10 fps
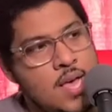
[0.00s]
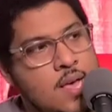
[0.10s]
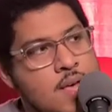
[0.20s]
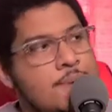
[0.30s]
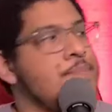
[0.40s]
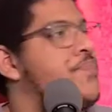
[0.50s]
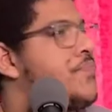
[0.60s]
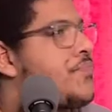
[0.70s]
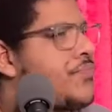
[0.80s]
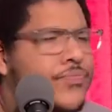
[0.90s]
Um,
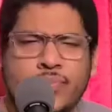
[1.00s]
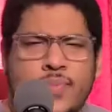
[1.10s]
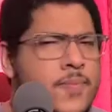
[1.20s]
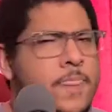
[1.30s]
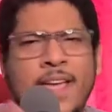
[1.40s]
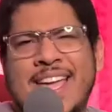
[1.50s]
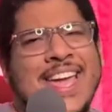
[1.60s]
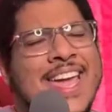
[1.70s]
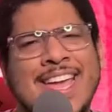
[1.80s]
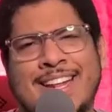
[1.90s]

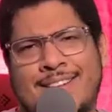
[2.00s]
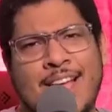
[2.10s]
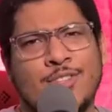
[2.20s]
hit El